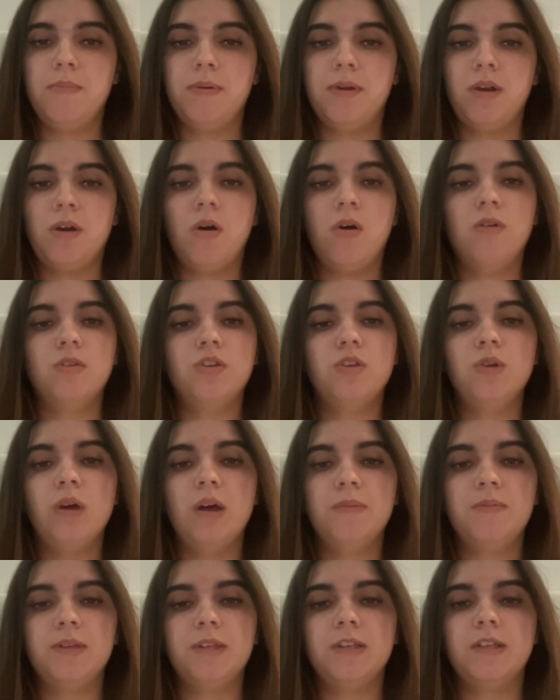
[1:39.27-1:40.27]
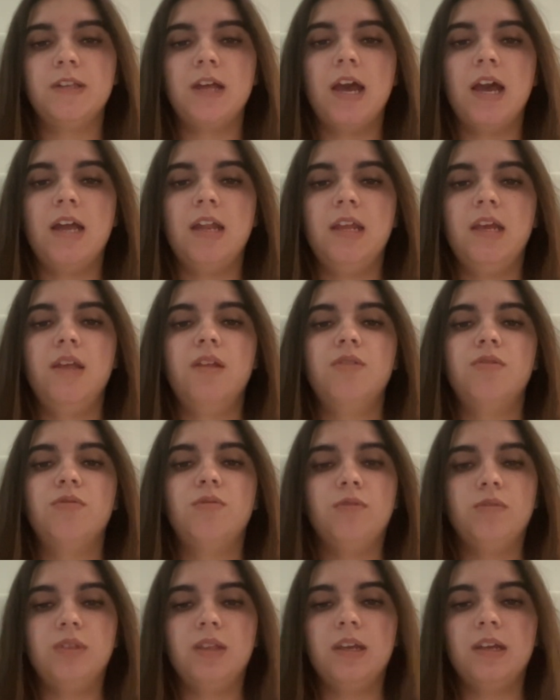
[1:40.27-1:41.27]
but it also helps society
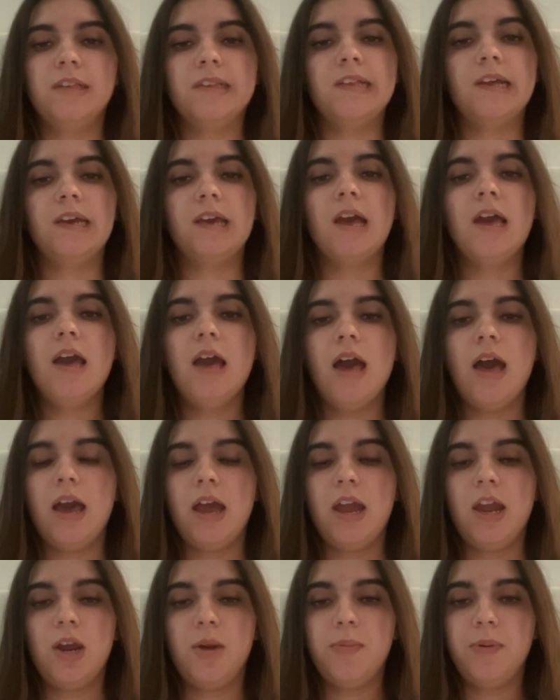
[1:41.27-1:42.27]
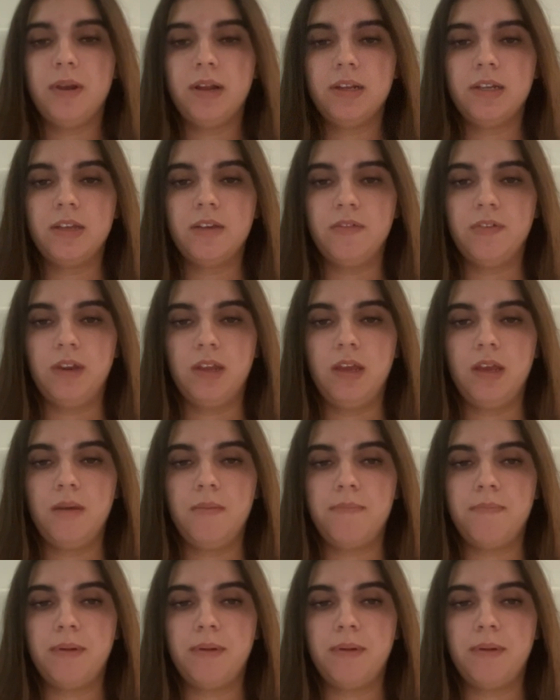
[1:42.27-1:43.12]
through things like higher productivity,